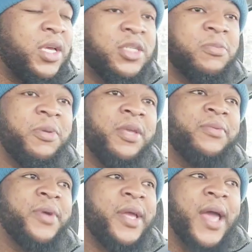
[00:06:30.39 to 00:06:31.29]
is a
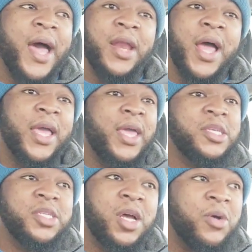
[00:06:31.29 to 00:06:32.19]
big threat. I, I
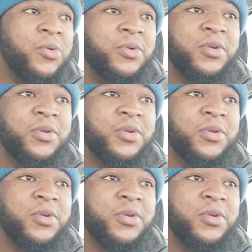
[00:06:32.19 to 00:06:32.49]
guess so.